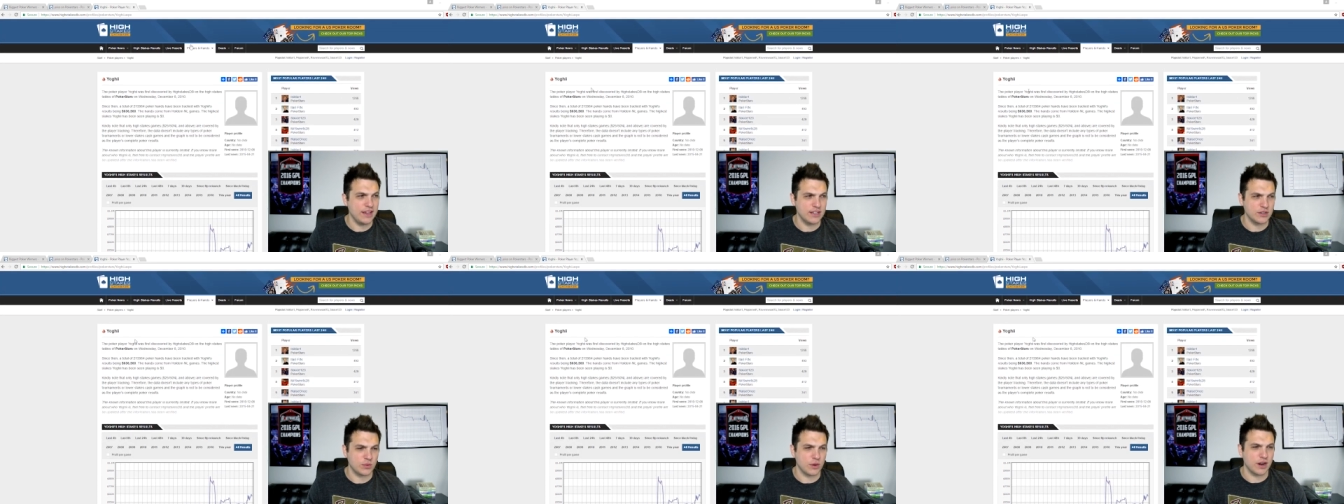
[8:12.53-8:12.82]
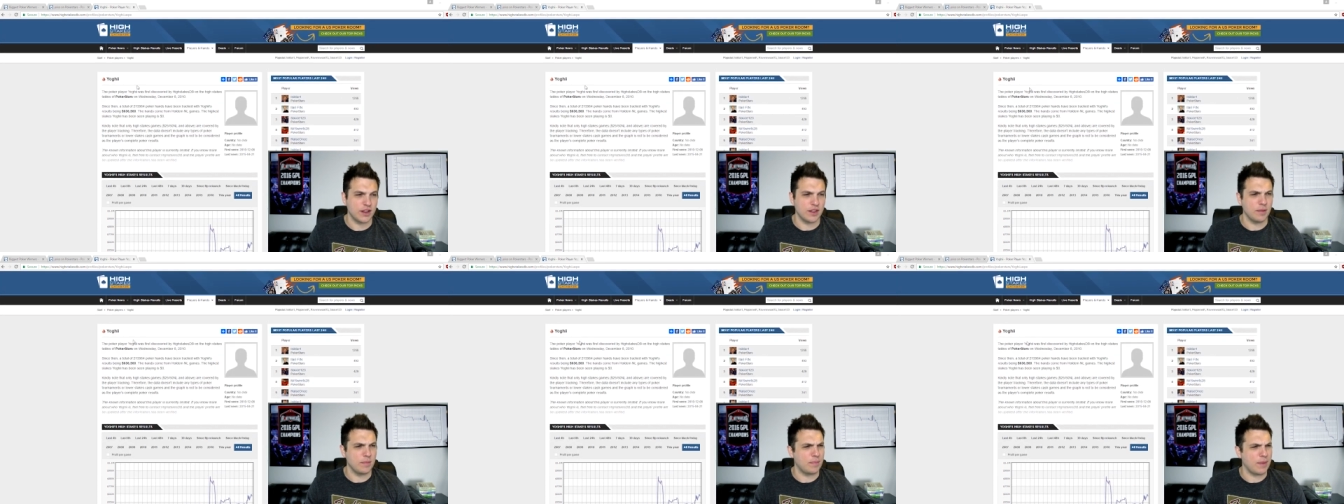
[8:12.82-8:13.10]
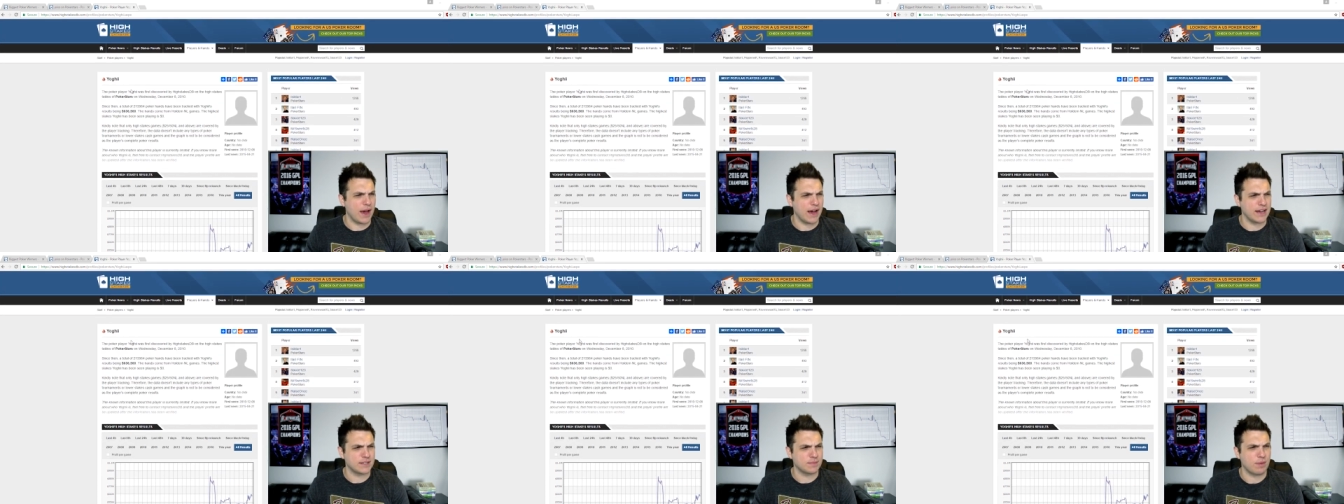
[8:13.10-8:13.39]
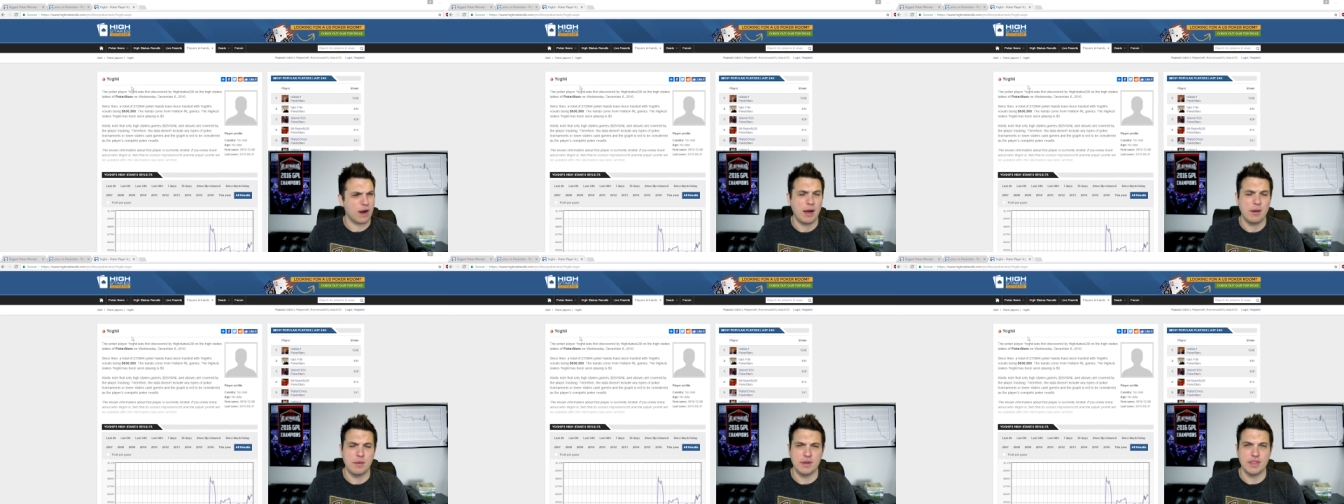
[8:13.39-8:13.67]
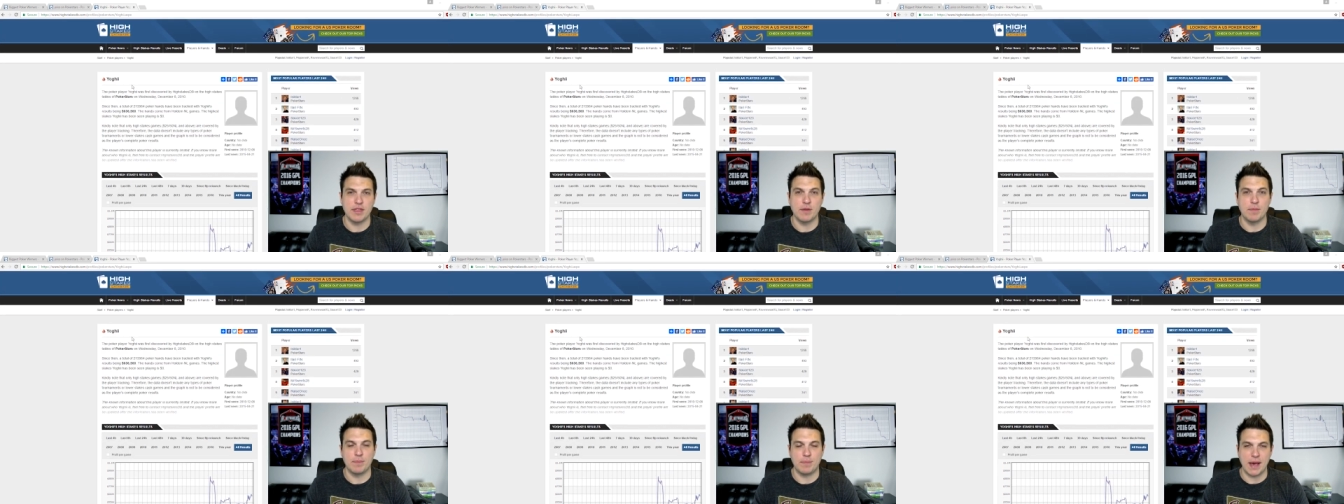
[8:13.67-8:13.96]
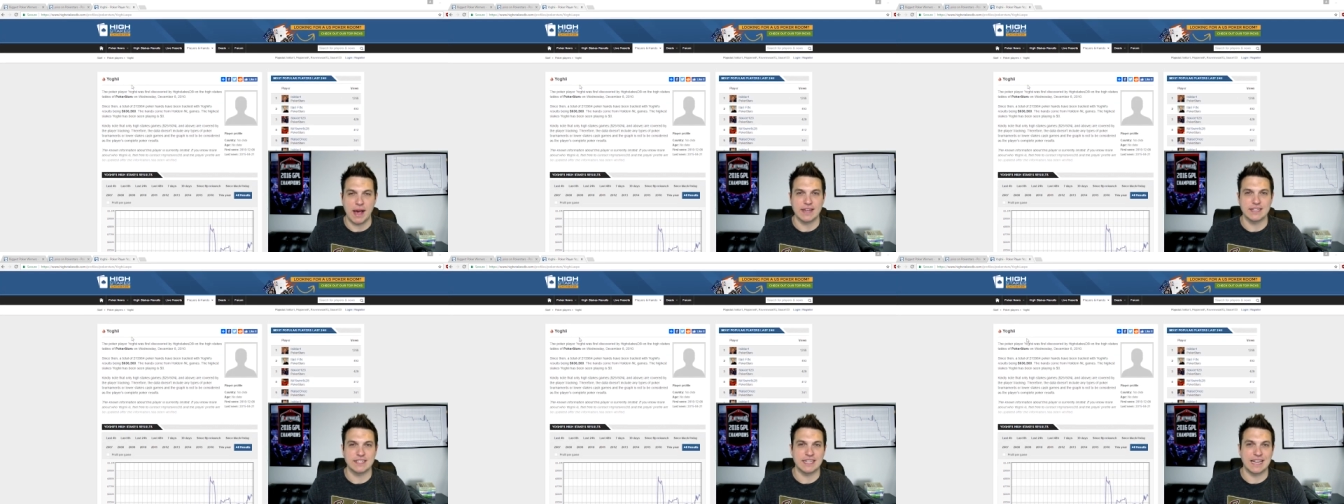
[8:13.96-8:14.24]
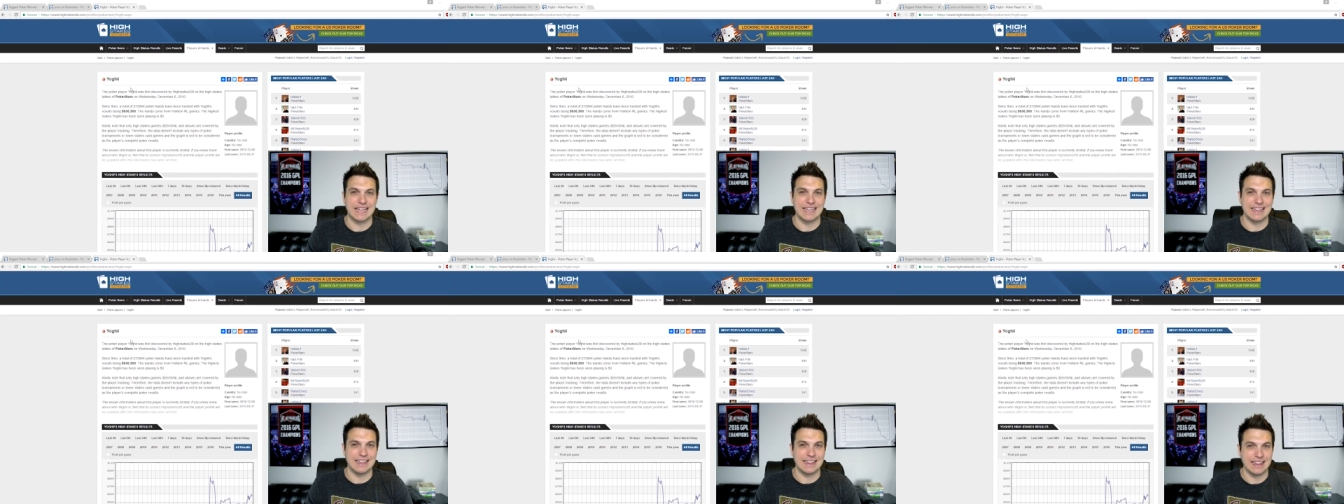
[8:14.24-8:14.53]
He's one of the best, probably the
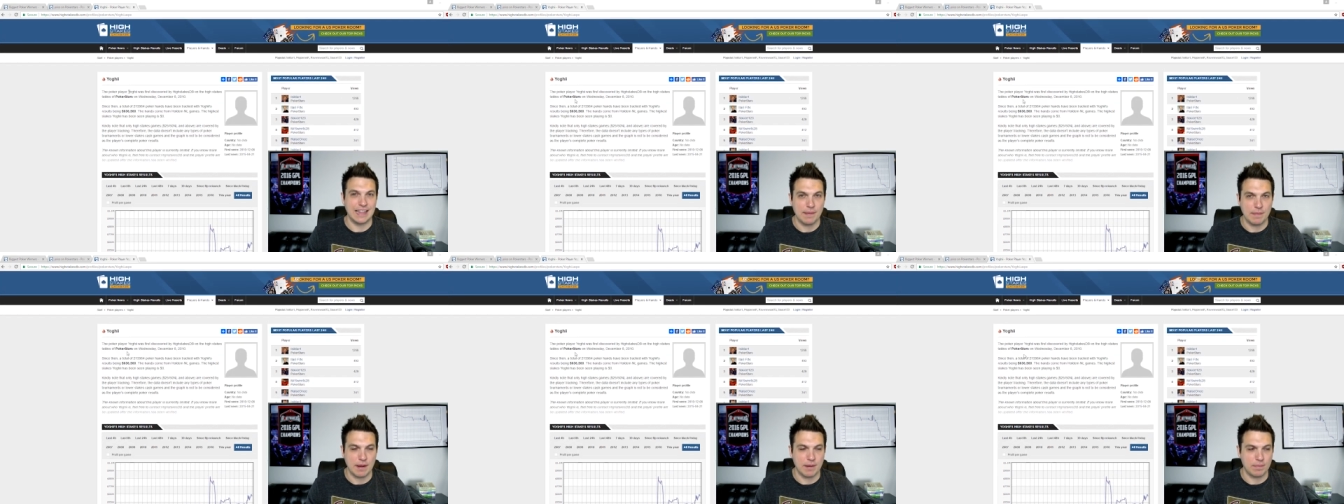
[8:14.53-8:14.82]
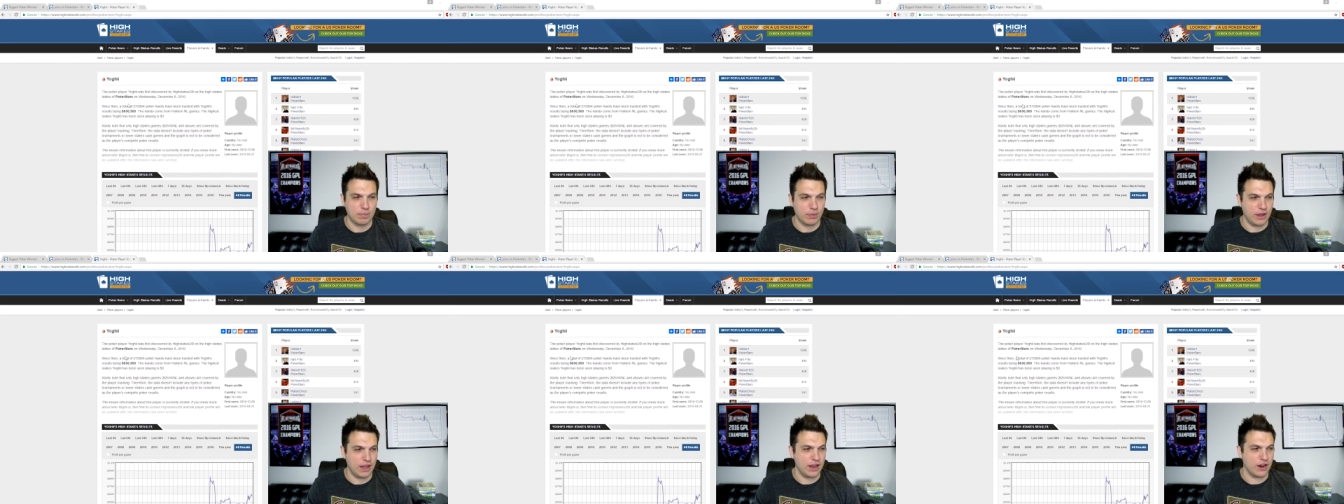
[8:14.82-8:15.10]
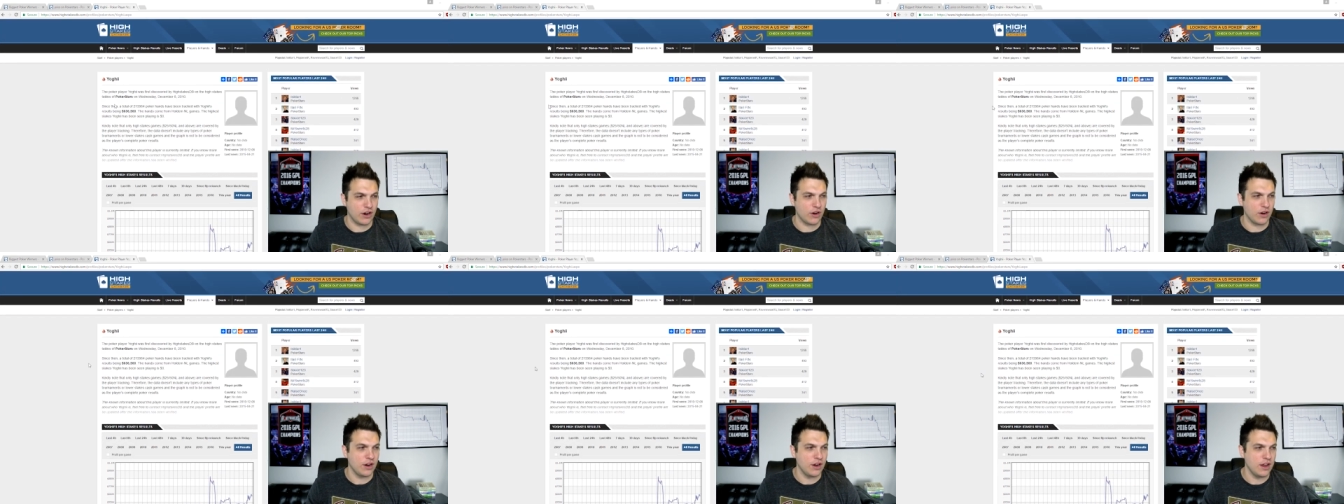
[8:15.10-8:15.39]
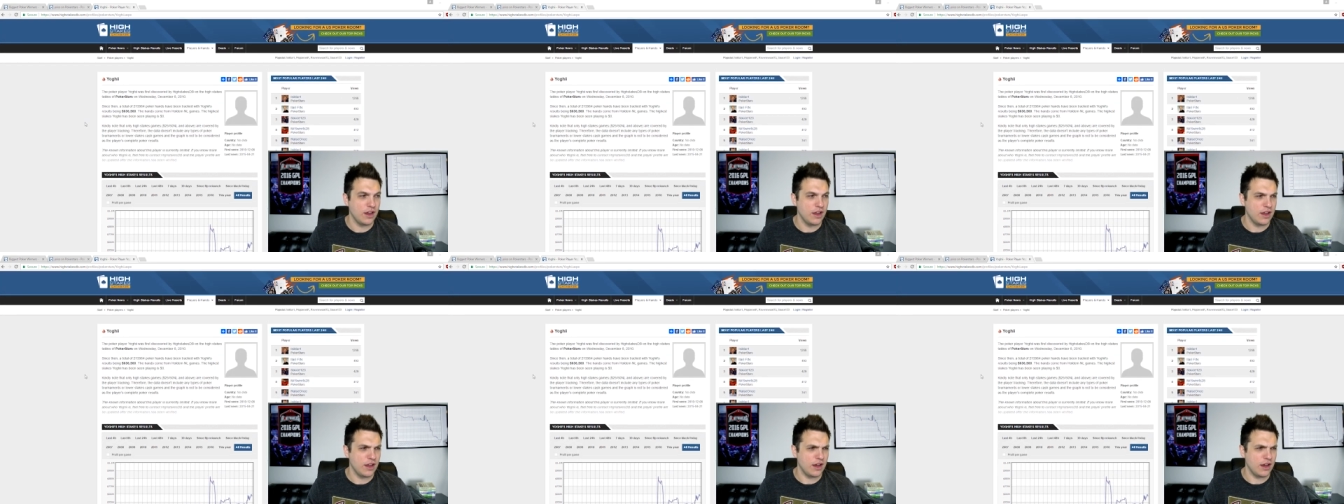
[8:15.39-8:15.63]
best limit player,